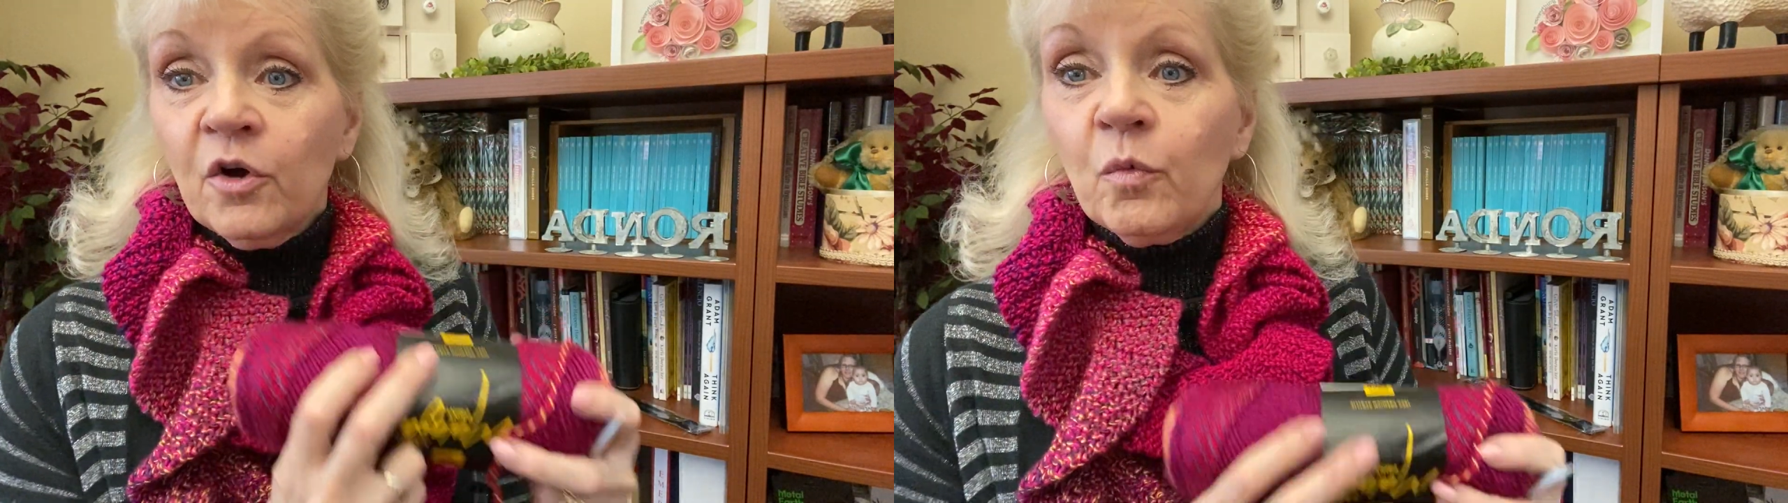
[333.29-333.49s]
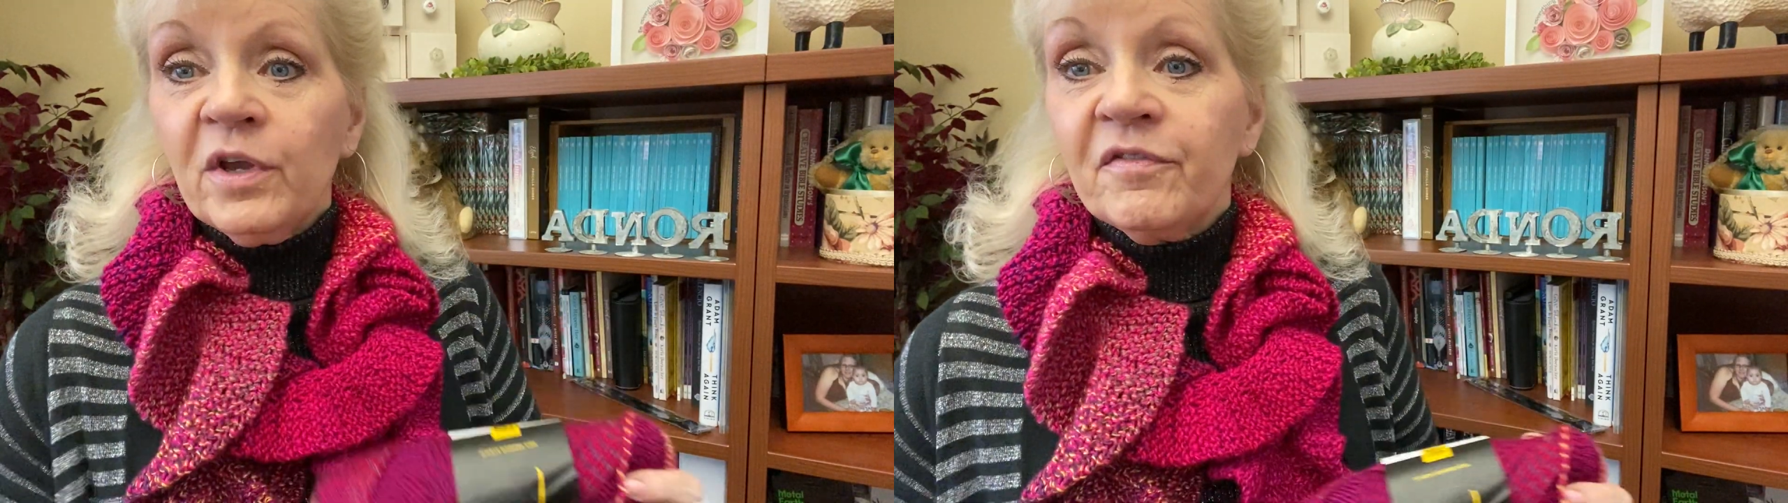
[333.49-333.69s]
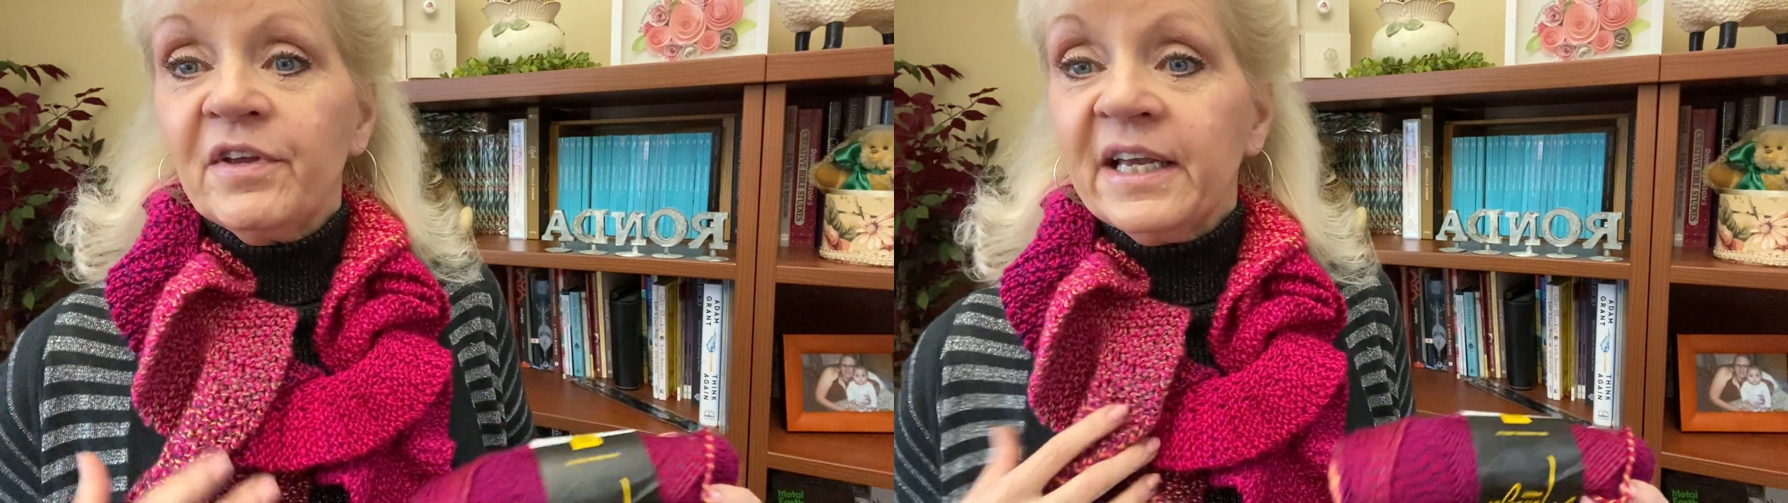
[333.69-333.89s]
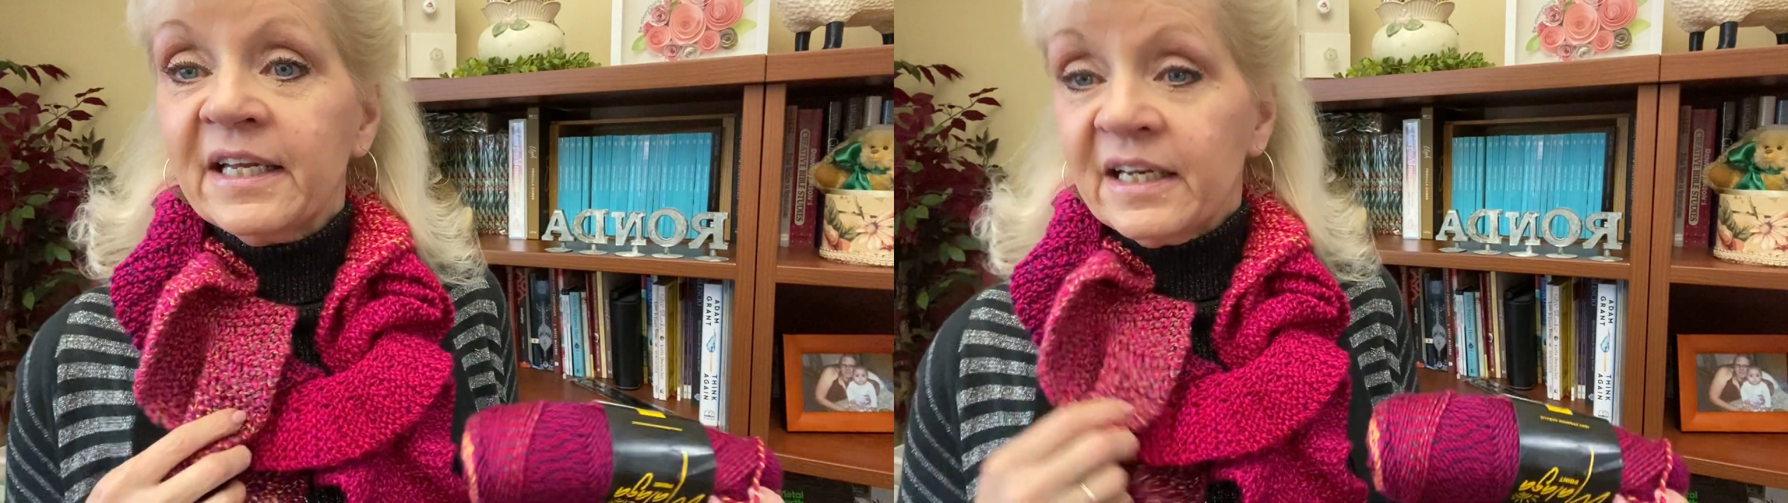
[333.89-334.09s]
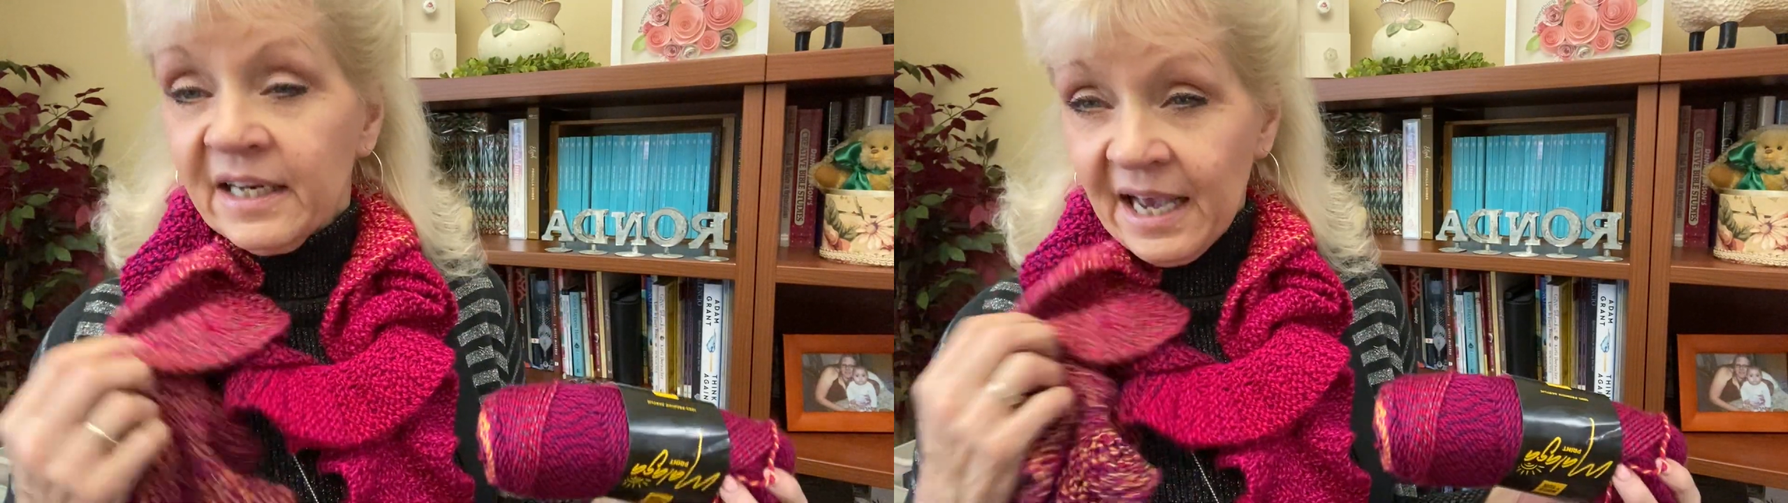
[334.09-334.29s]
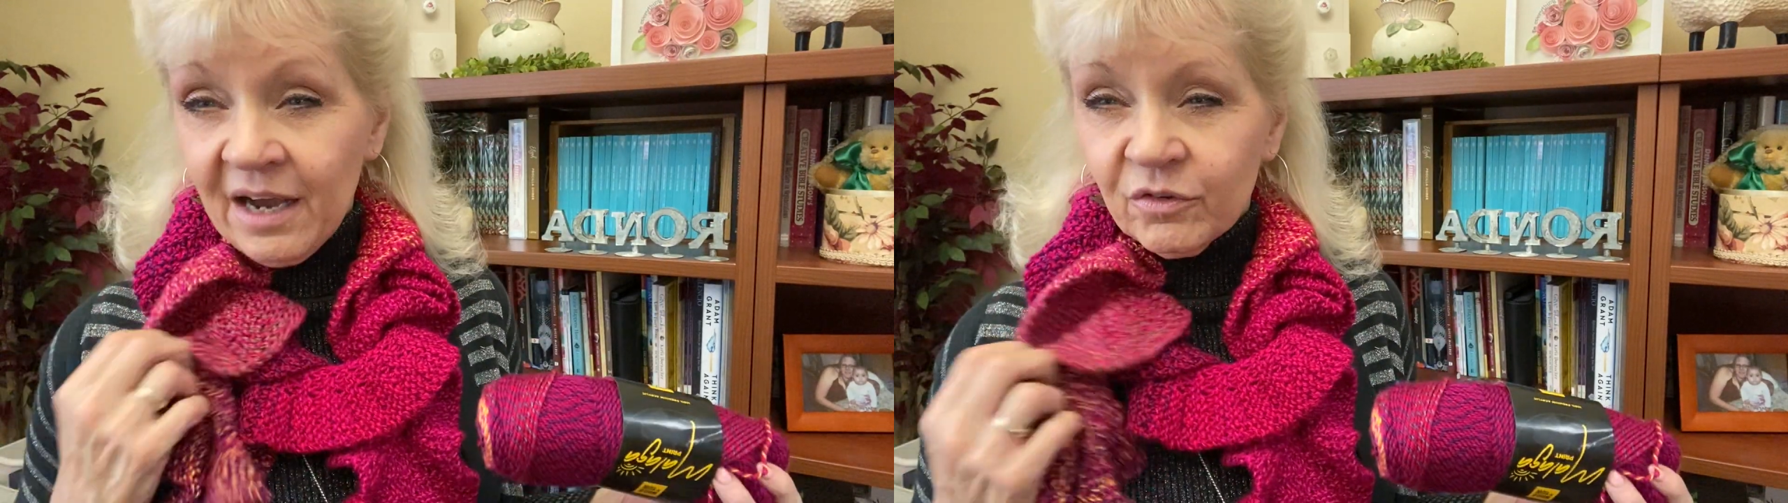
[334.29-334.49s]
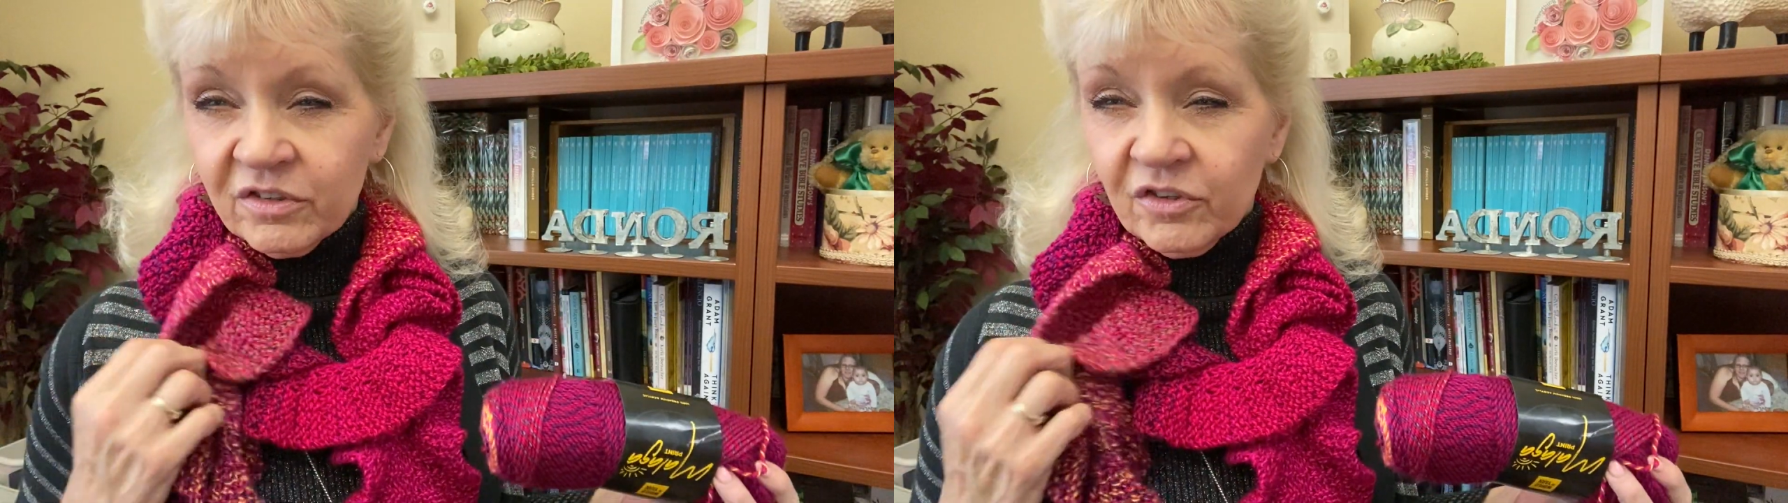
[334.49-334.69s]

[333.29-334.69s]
weave in and out,